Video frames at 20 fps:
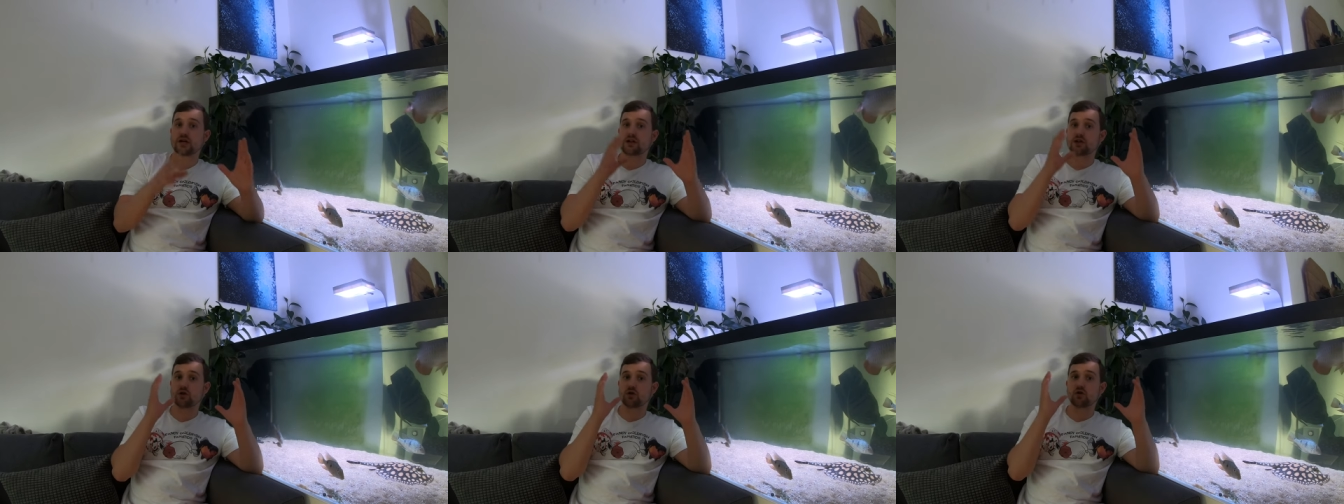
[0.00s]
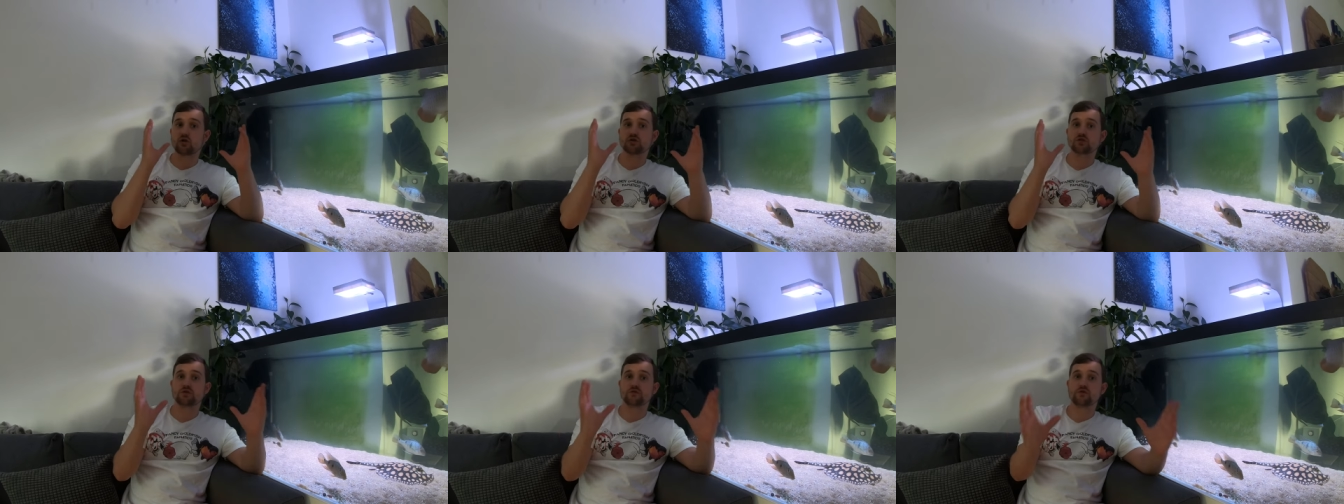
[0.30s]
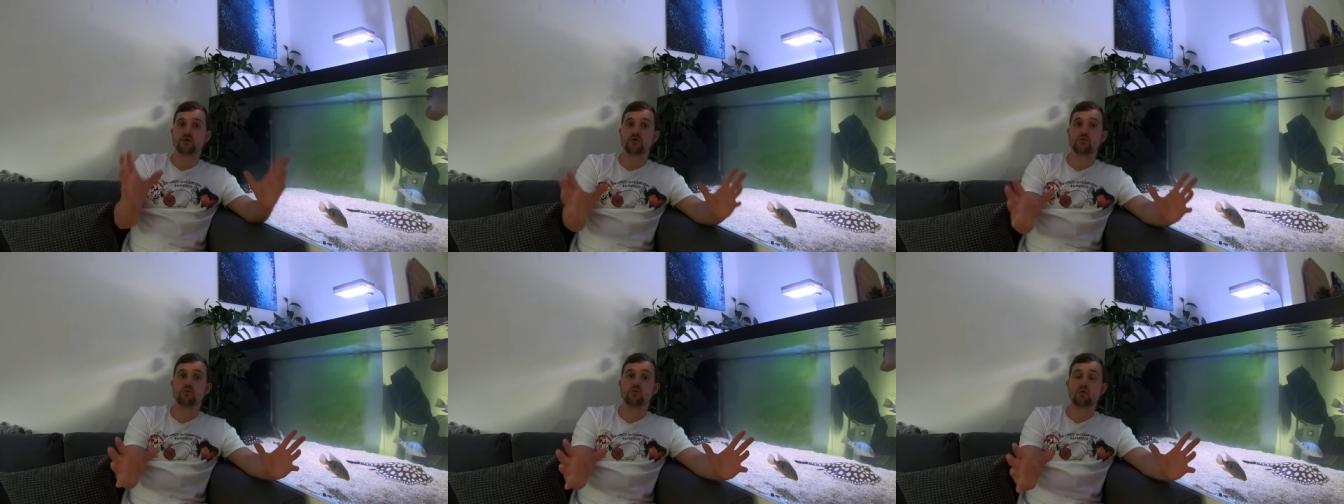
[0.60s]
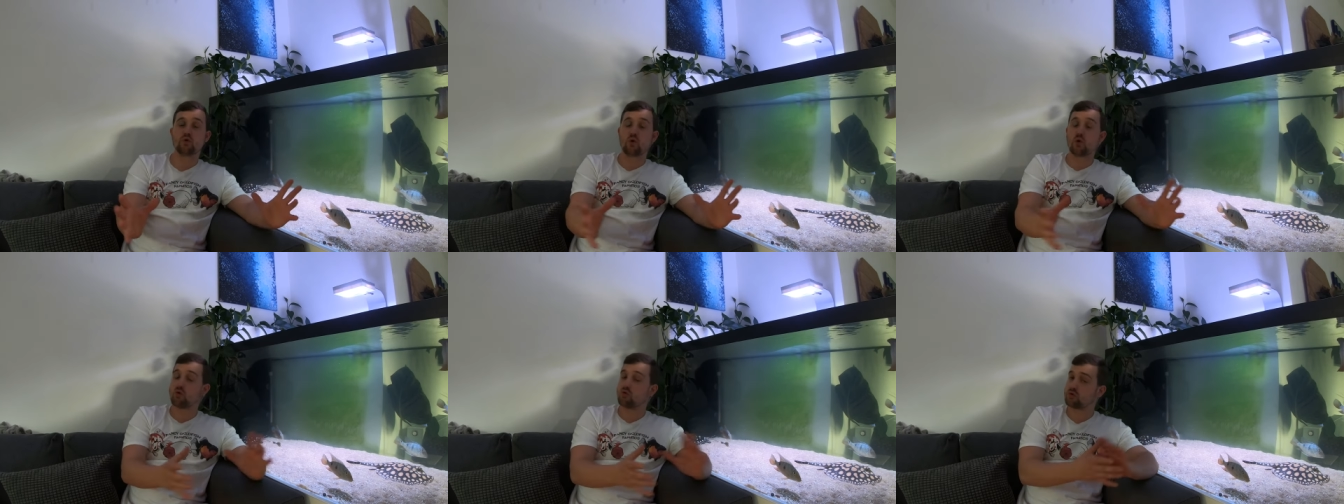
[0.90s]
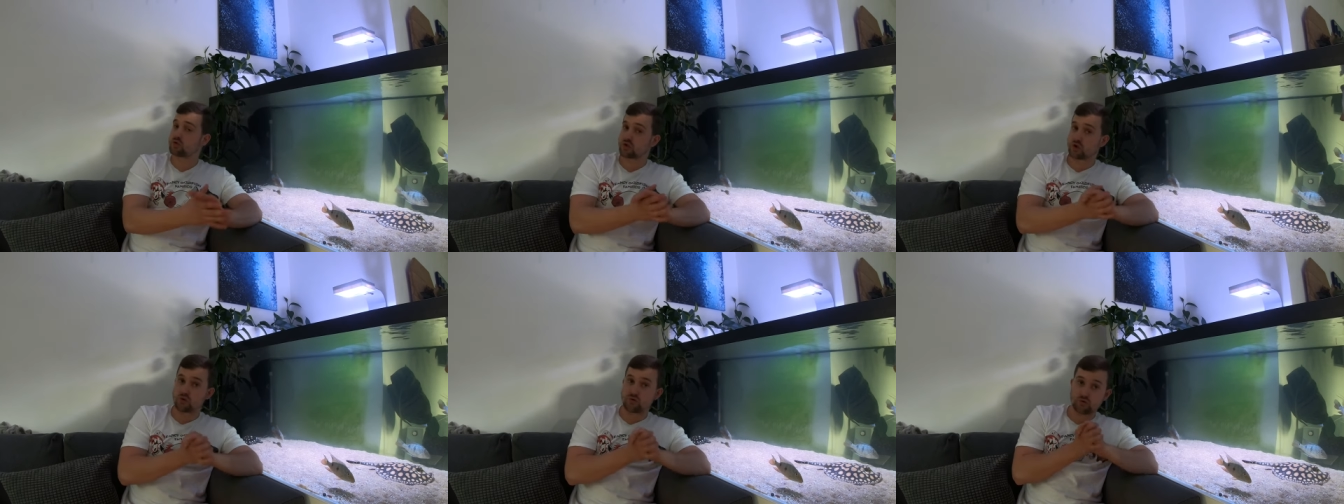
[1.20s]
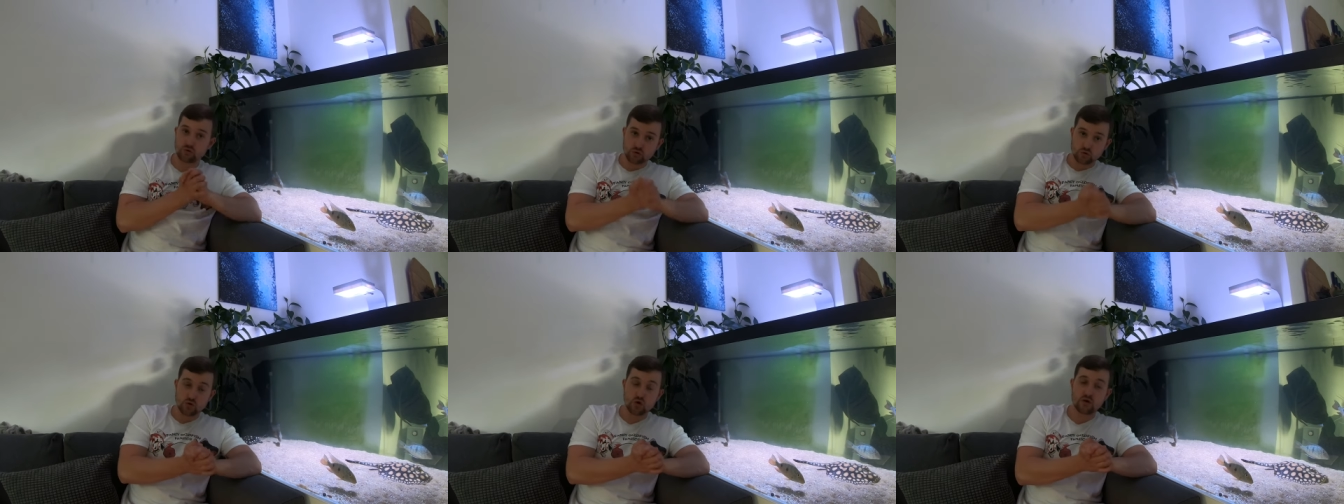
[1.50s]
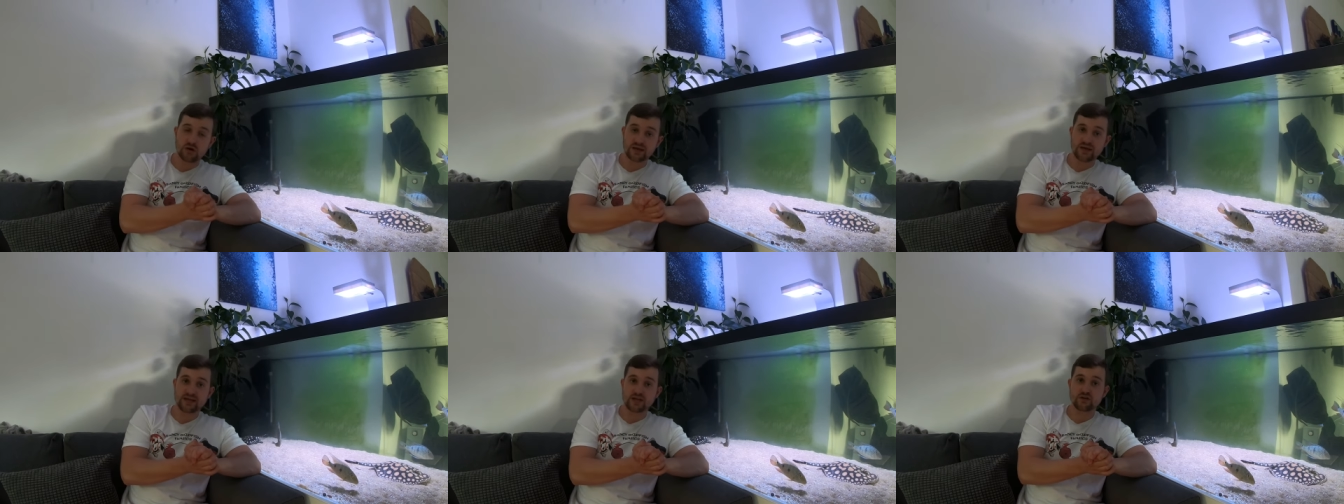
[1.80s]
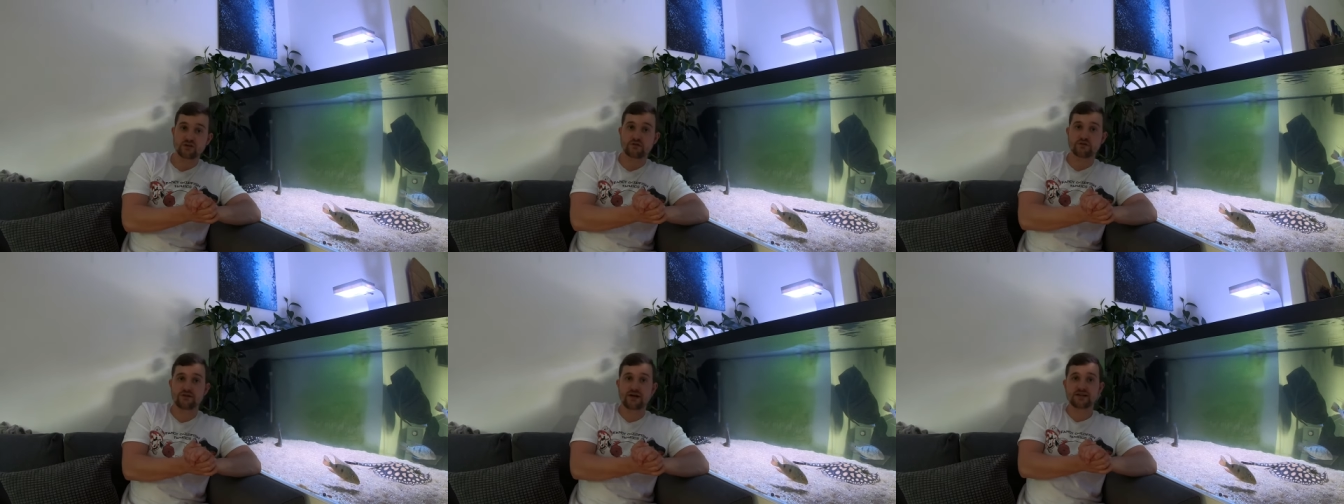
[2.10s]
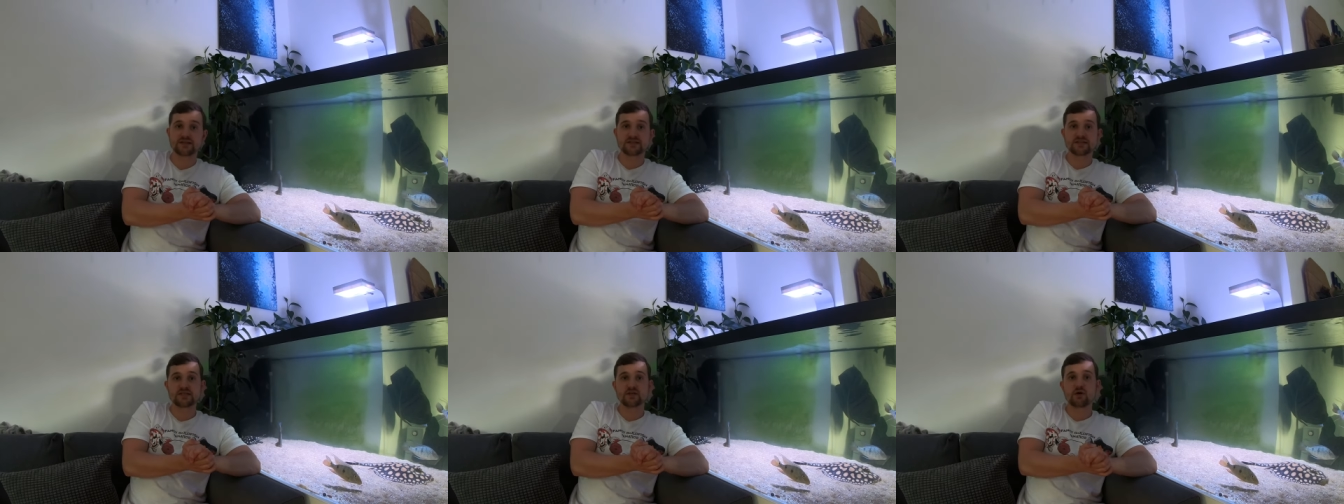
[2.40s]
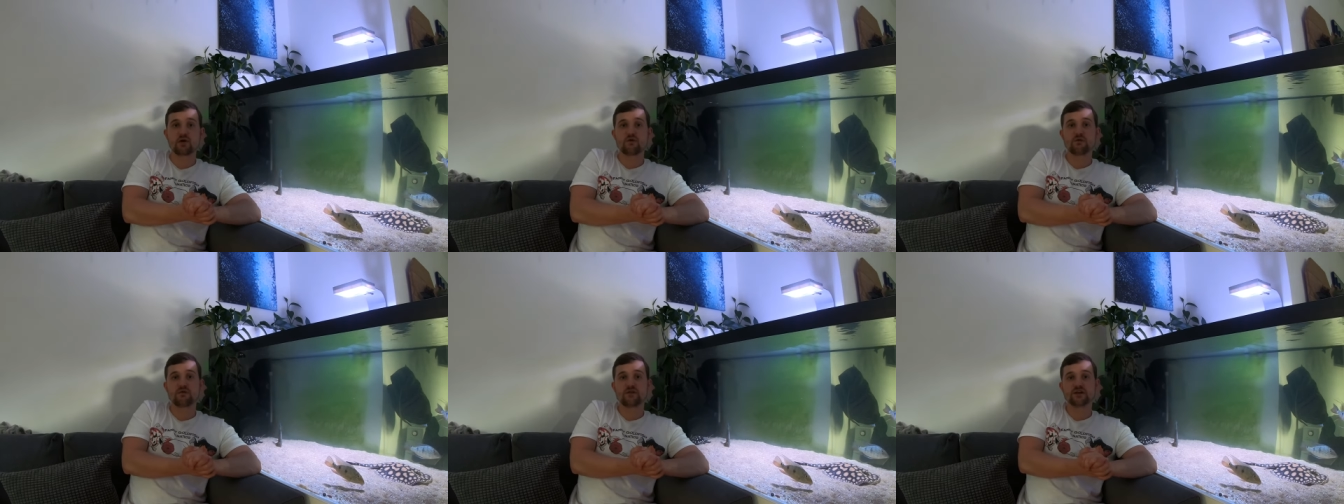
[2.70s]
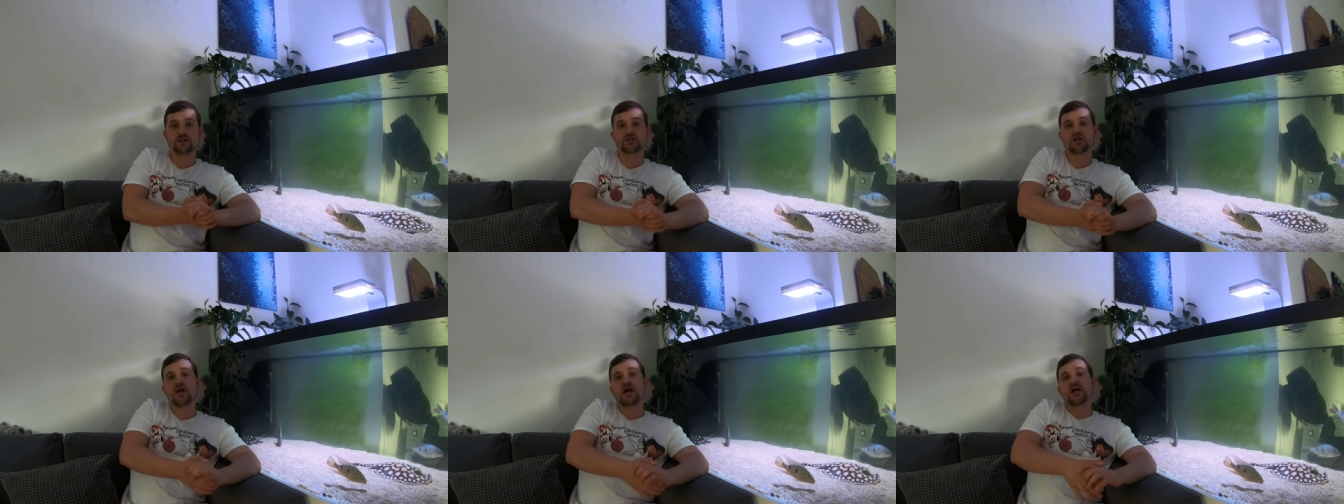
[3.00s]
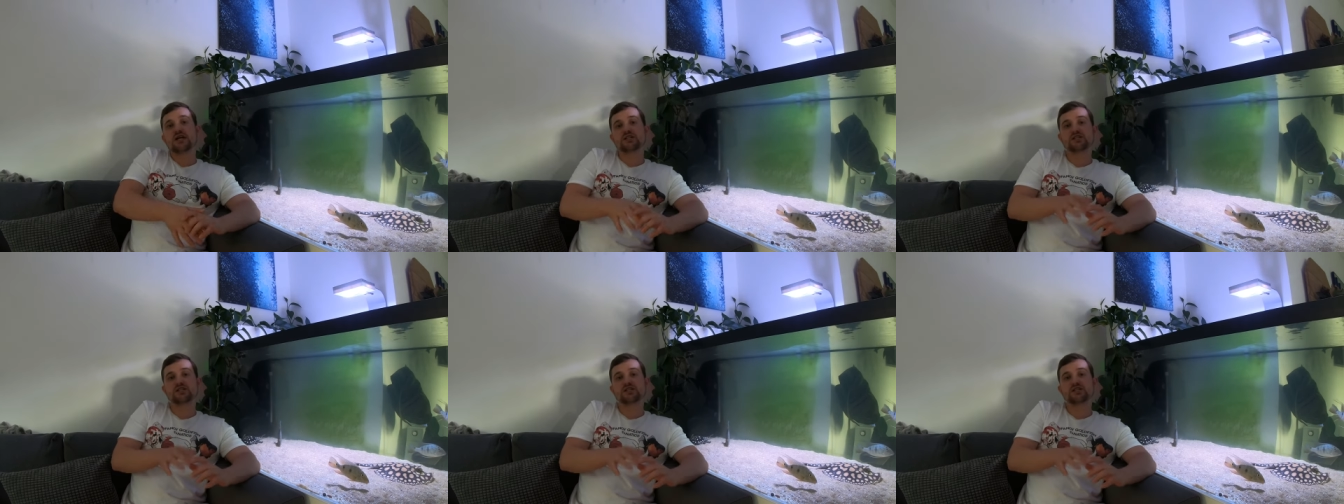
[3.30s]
and a lot of you will also not heat your fancy goldfish.